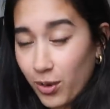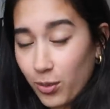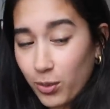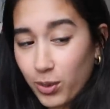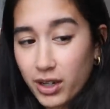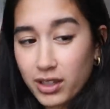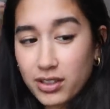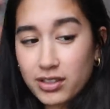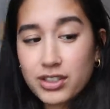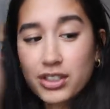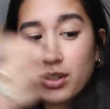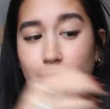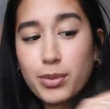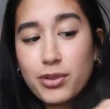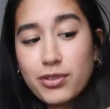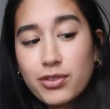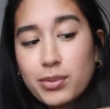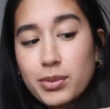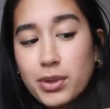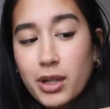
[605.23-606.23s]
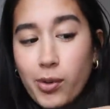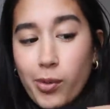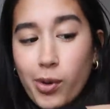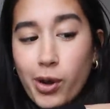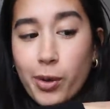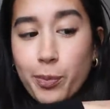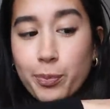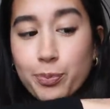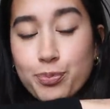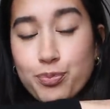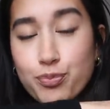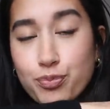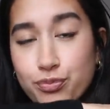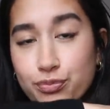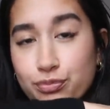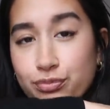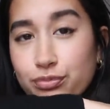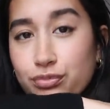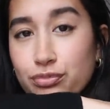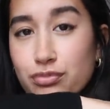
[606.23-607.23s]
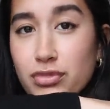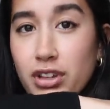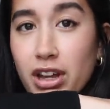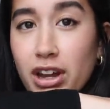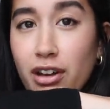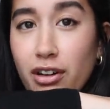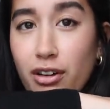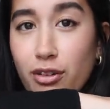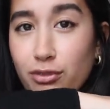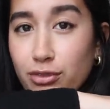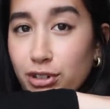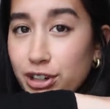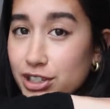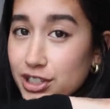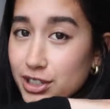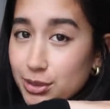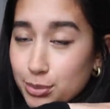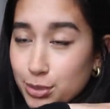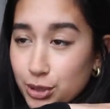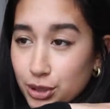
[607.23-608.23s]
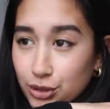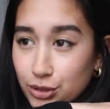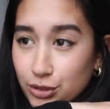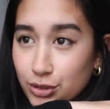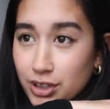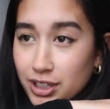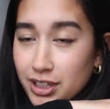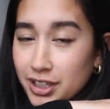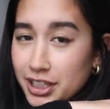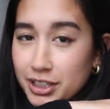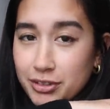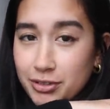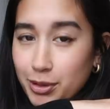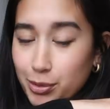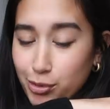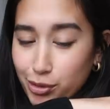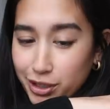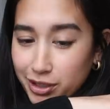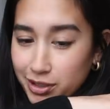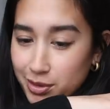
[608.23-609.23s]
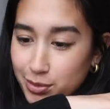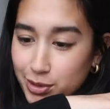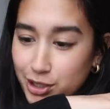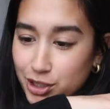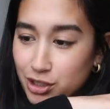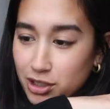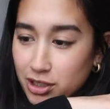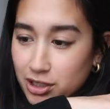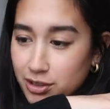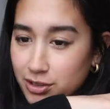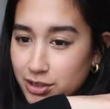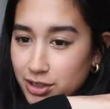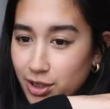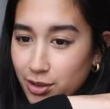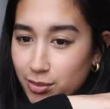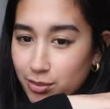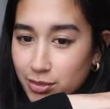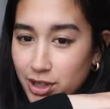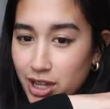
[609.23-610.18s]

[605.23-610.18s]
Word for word: I'm wearing this jumper from Nowhere. Um, very simple. Didn't really bring that much clothes in.